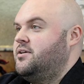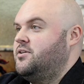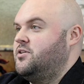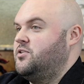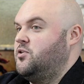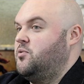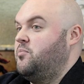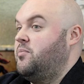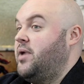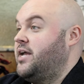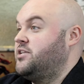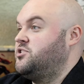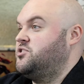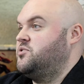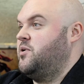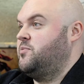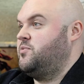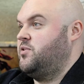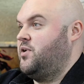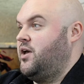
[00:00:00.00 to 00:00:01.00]
you know, match
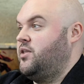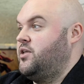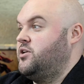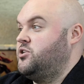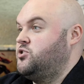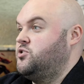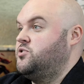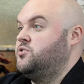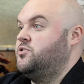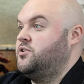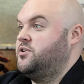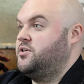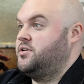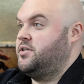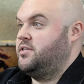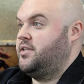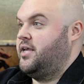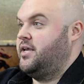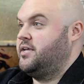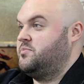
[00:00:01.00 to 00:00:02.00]
them up to how they should
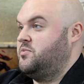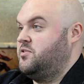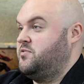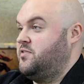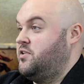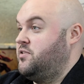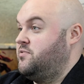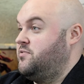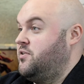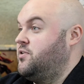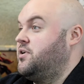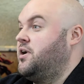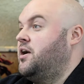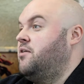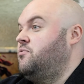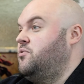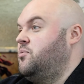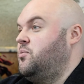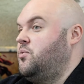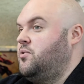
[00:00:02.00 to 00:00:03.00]
look and asked me if I felt
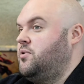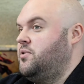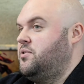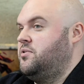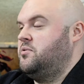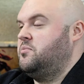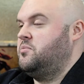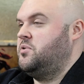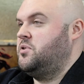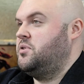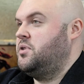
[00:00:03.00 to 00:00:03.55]
comfortable with them.